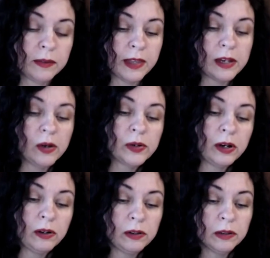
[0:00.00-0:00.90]
They don't
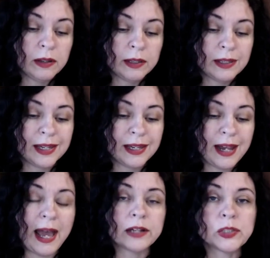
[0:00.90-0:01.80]
all get
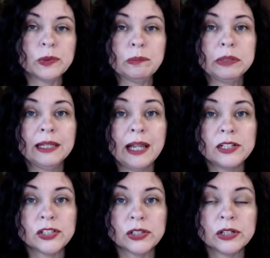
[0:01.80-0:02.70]
actual
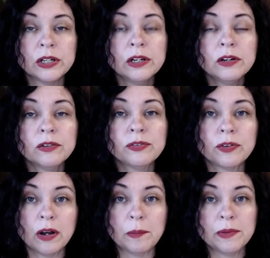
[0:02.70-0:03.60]
pleasure
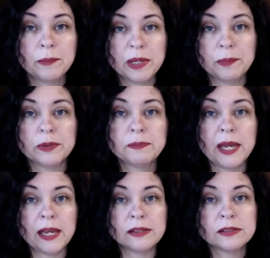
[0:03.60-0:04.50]
from people's
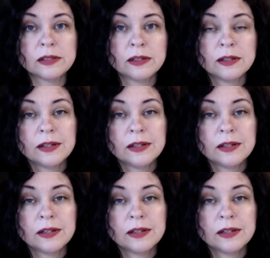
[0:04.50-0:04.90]
pains.